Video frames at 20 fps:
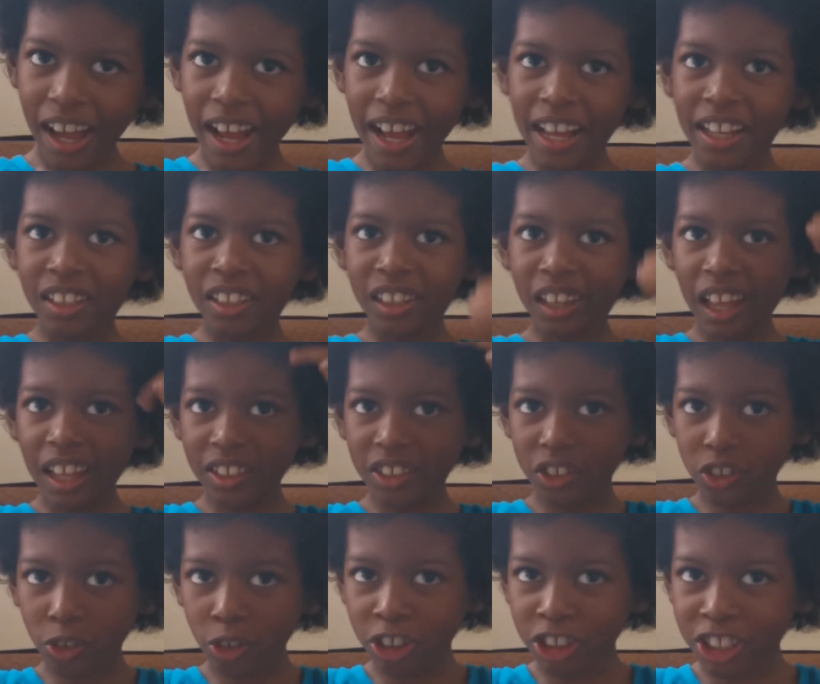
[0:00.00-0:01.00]
and Lad
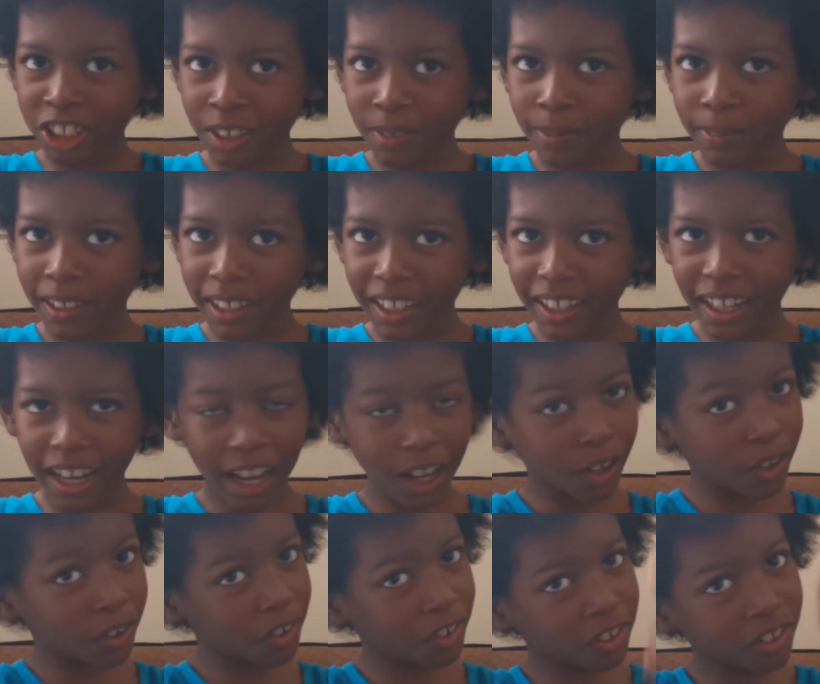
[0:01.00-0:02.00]
Toys TV,
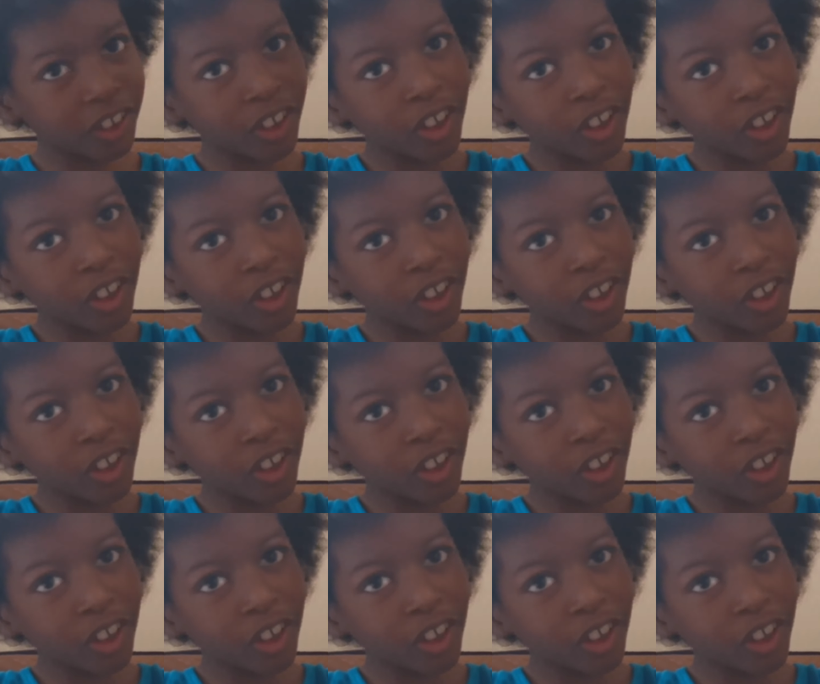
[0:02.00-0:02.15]
and